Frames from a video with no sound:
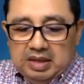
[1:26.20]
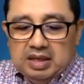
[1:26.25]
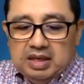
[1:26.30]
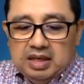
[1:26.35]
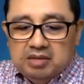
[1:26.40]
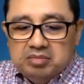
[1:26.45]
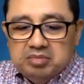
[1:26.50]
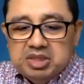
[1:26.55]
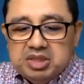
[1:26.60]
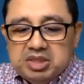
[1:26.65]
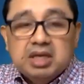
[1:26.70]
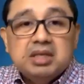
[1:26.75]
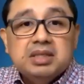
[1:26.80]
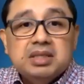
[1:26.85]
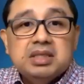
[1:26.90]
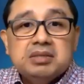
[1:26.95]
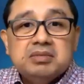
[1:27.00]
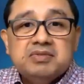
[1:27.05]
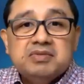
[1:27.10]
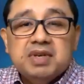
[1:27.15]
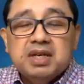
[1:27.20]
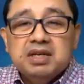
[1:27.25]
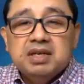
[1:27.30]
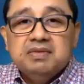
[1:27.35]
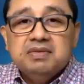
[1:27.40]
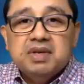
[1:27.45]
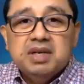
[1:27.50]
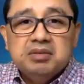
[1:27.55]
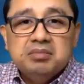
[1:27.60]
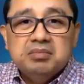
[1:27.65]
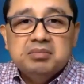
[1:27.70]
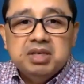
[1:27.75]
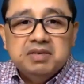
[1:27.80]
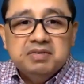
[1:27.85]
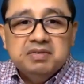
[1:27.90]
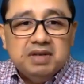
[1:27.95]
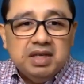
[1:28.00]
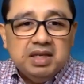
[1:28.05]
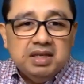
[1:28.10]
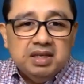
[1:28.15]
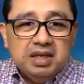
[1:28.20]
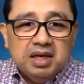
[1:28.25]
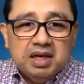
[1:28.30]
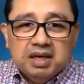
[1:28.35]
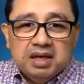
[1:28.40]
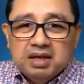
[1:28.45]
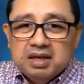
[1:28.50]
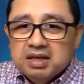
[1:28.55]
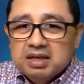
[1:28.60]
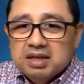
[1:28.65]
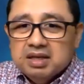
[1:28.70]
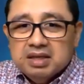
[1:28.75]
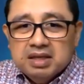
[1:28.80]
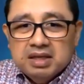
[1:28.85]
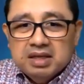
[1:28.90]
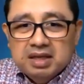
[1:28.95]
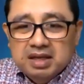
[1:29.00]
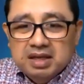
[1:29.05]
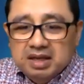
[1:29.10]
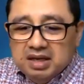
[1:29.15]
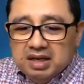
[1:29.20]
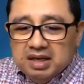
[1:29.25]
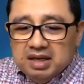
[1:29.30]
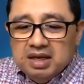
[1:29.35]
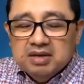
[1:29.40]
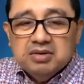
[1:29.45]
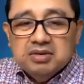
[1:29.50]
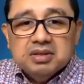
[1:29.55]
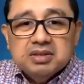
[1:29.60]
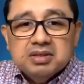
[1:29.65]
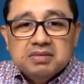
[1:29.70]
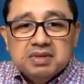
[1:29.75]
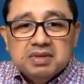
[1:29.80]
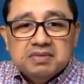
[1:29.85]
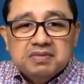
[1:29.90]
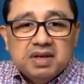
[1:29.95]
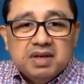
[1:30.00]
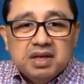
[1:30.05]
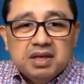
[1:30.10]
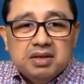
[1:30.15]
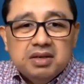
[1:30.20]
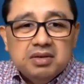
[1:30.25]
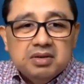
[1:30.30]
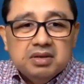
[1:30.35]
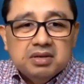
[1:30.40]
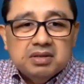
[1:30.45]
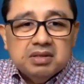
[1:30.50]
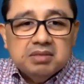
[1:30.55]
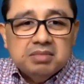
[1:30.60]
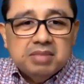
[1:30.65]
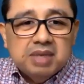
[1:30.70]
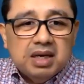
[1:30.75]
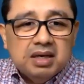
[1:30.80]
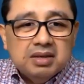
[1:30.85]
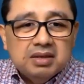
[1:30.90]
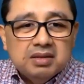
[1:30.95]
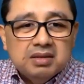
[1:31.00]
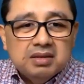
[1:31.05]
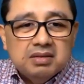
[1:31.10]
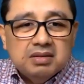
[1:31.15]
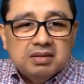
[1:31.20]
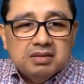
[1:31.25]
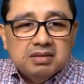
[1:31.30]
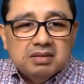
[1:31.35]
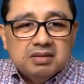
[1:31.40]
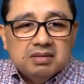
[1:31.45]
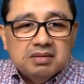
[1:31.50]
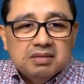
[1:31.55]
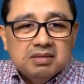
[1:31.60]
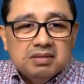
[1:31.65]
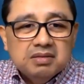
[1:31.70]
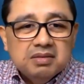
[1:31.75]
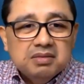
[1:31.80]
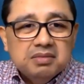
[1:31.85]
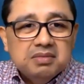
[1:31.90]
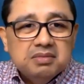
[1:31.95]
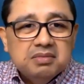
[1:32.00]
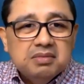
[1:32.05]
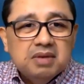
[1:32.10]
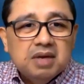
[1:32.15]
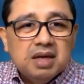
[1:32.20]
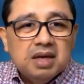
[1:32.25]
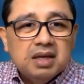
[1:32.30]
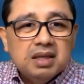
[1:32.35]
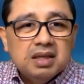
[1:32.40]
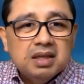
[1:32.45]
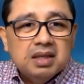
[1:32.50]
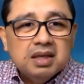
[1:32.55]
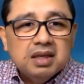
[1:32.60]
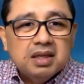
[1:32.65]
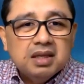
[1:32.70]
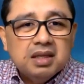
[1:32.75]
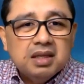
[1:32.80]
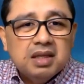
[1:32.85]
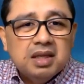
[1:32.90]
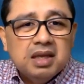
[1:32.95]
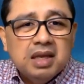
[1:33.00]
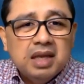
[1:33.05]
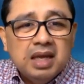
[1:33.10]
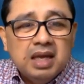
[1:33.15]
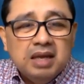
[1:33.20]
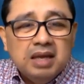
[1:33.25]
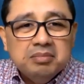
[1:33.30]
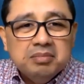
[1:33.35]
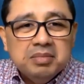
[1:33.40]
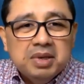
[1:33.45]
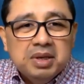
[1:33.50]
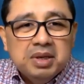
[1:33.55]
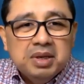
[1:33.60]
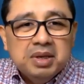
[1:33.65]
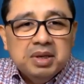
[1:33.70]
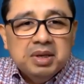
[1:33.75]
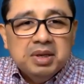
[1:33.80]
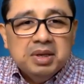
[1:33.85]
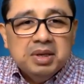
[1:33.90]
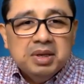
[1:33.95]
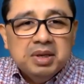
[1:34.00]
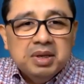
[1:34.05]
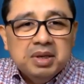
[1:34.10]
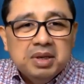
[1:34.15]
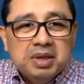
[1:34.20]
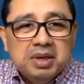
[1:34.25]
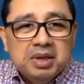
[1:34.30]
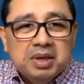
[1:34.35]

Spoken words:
Let me share just very briefly. I also was very curious about why the name. Why is it